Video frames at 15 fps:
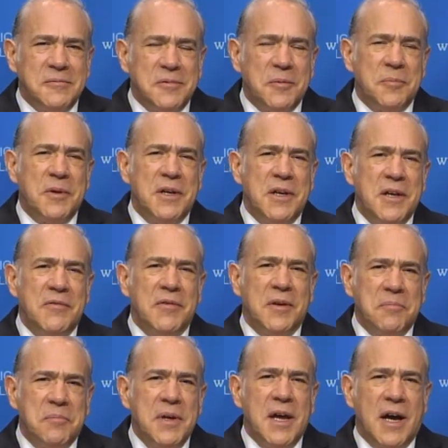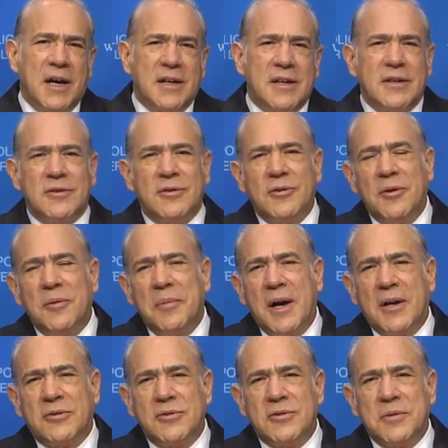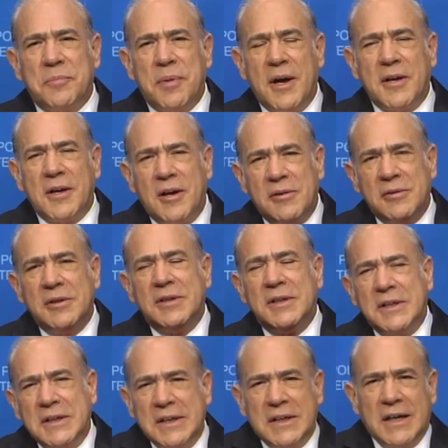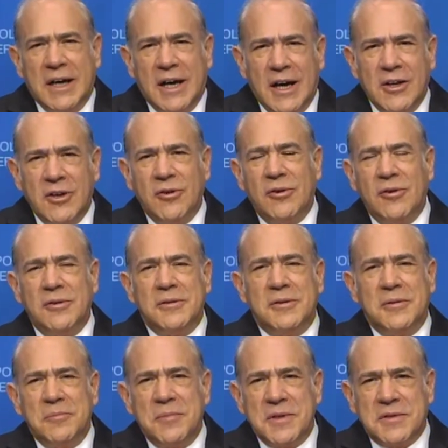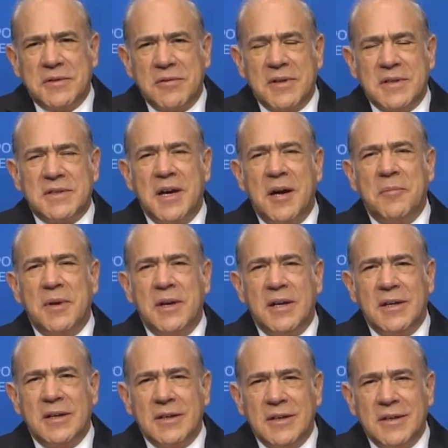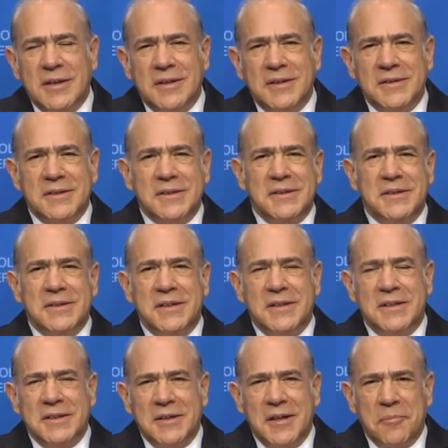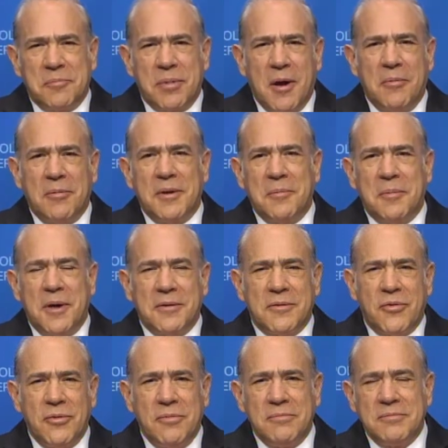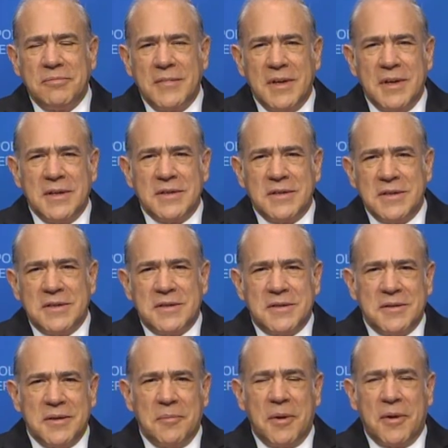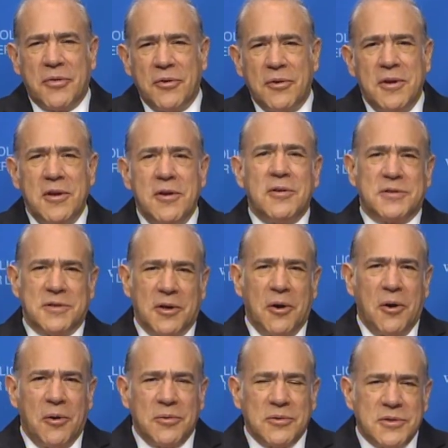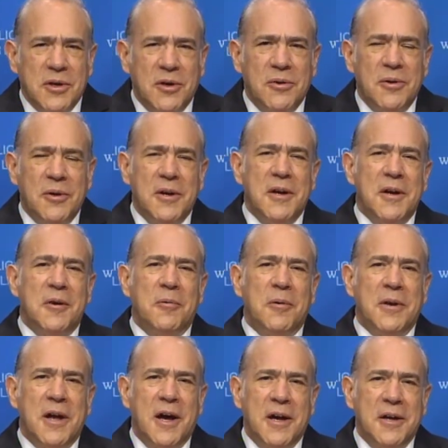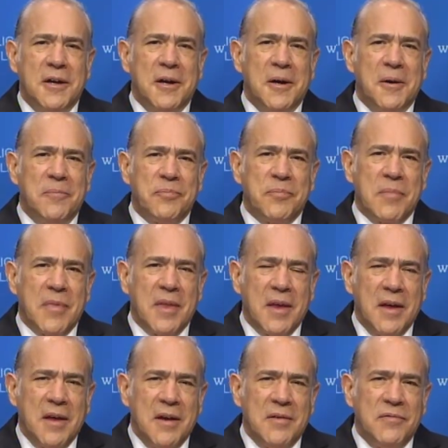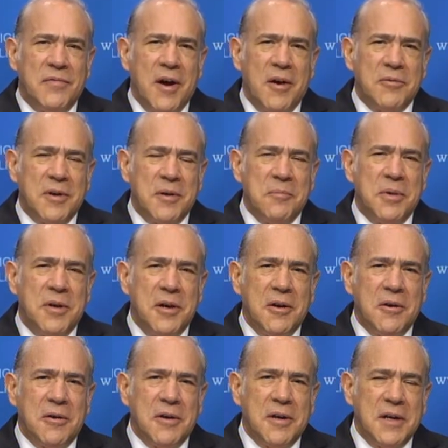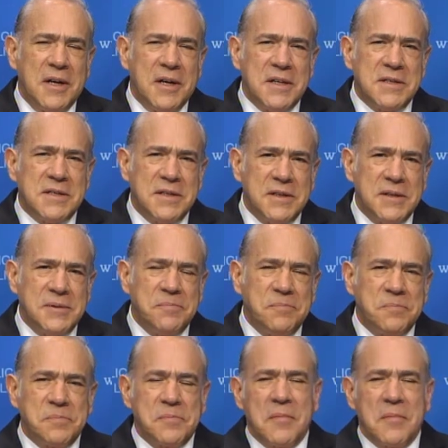will be leaving BIAC to go back to Japan. Now, I know Mr. Asami probably about 30 years ago. So when I found him here as the